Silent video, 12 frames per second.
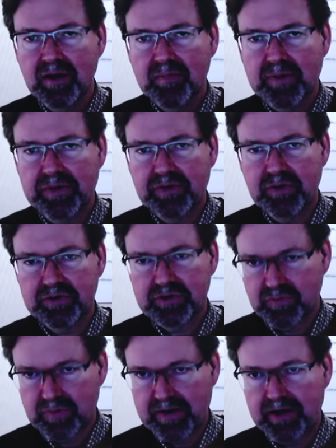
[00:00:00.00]
but those
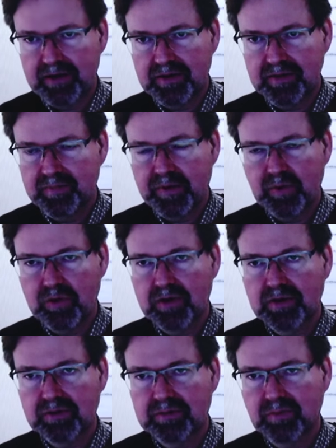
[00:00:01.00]
are rare. But
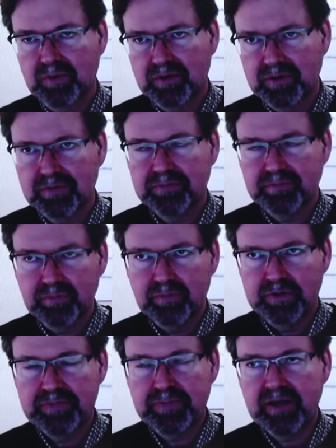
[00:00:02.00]

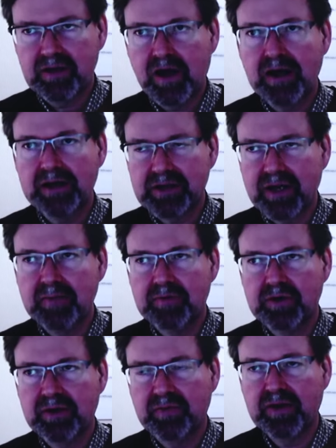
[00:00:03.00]
we spend a lot of time
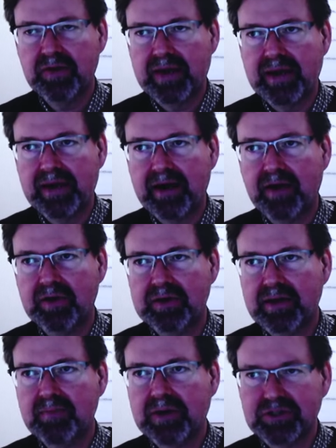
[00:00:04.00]
trying to figure that out. And
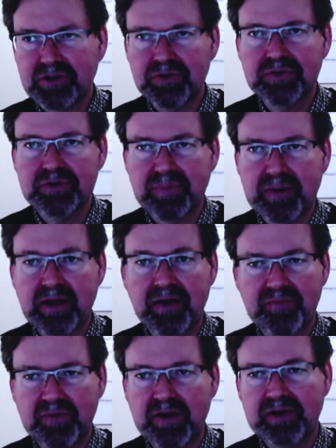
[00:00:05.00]
then my students become
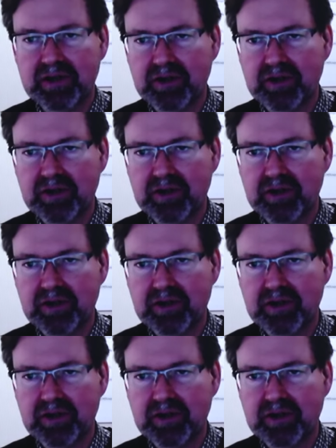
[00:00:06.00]
very